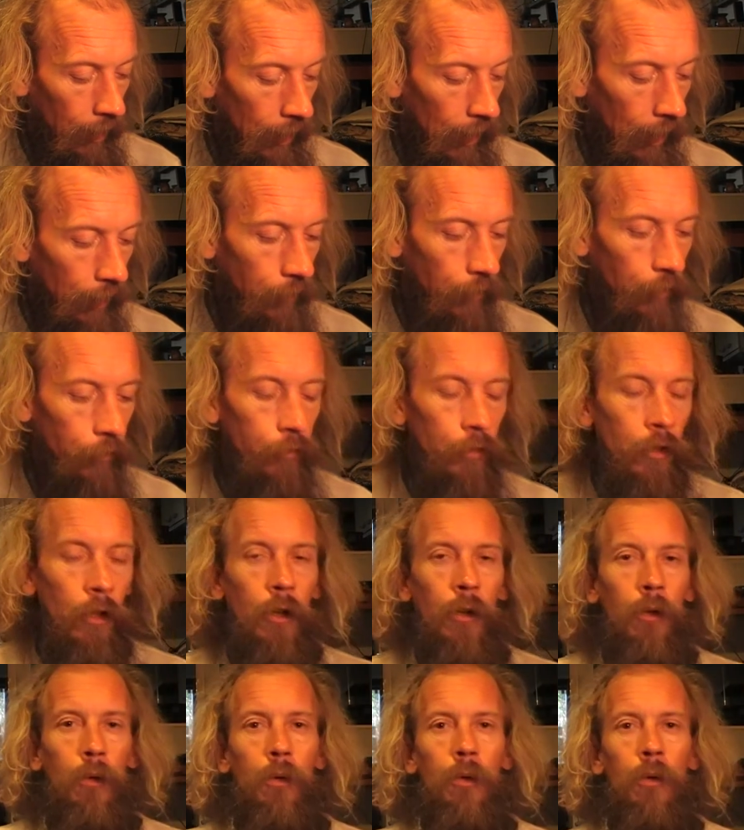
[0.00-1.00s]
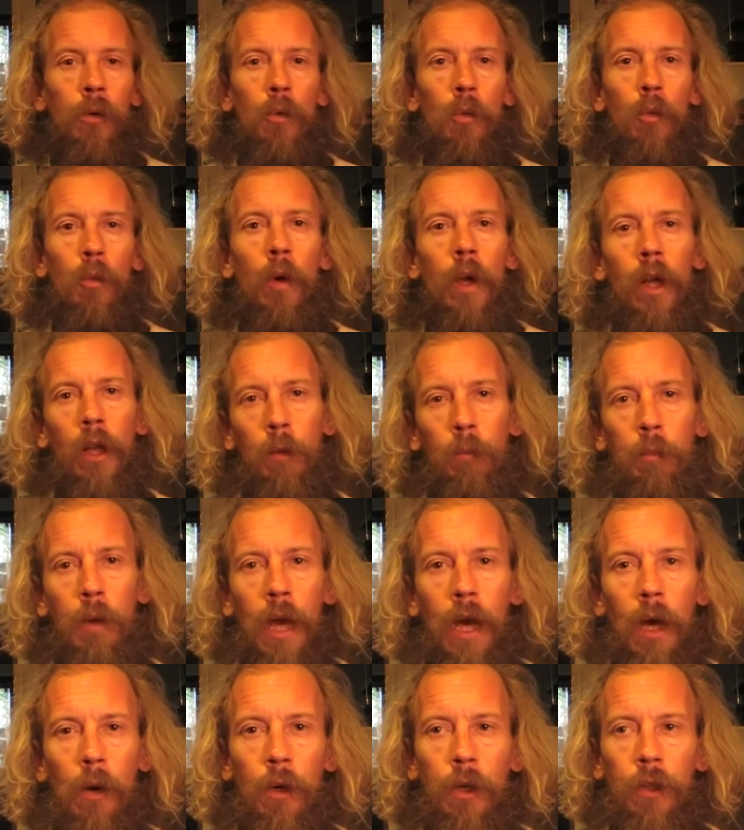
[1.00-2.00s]
and there's no
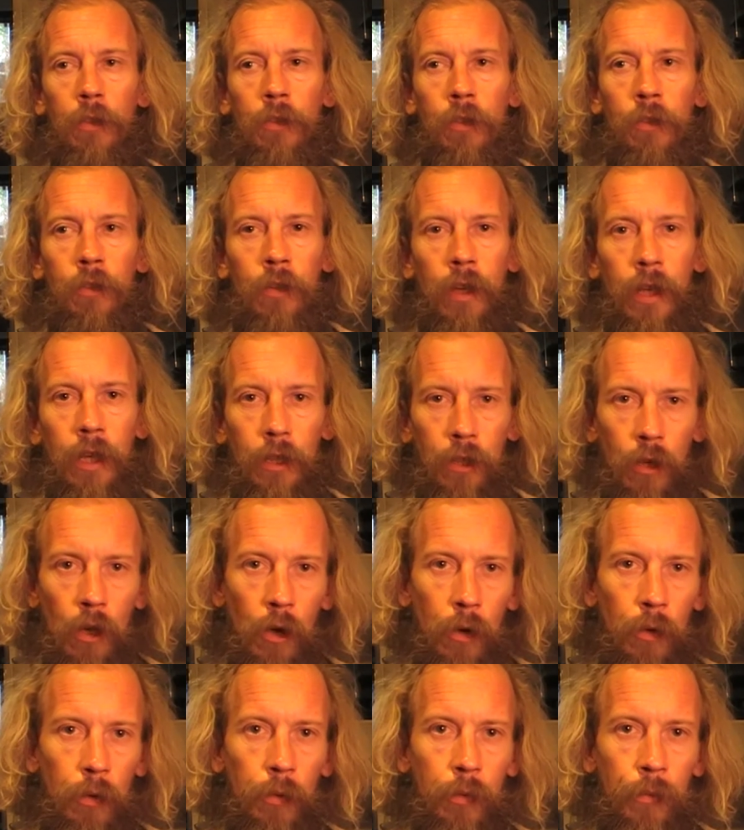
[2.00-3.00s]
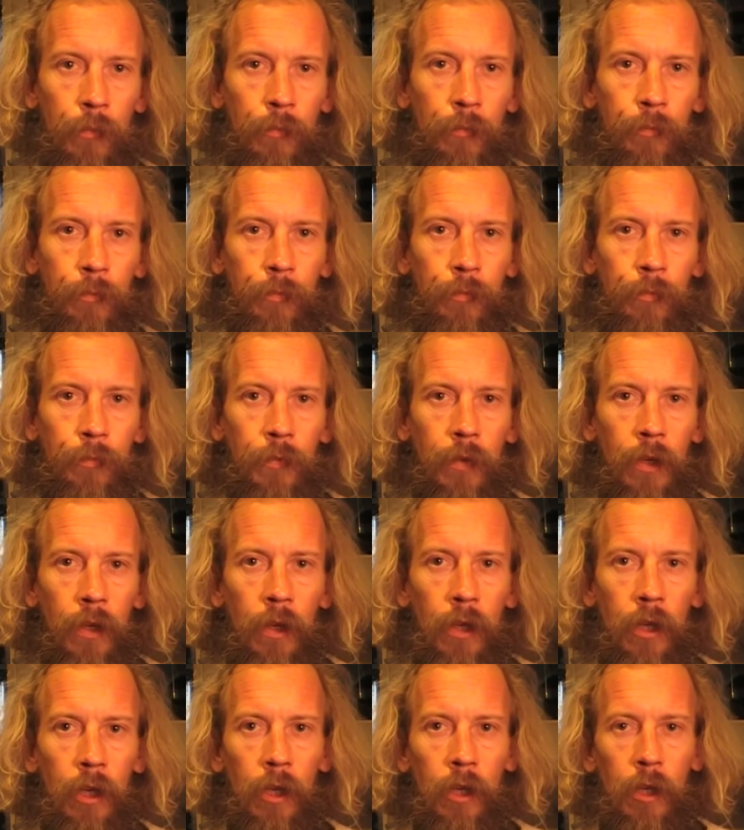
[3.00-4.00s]
willpower to say no,
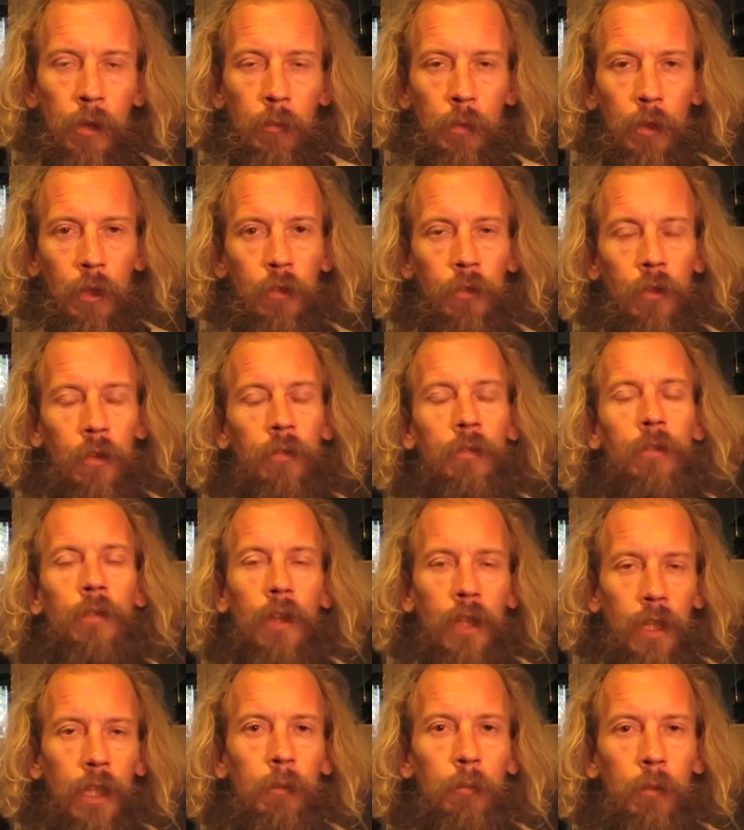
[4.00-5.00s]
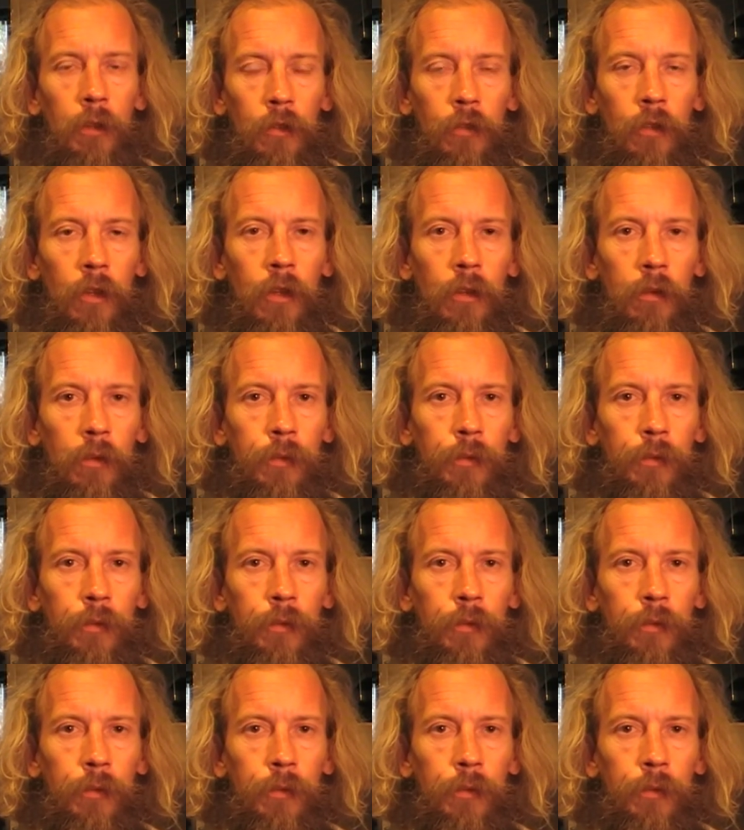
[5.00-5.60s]
because I'm feeling my soul.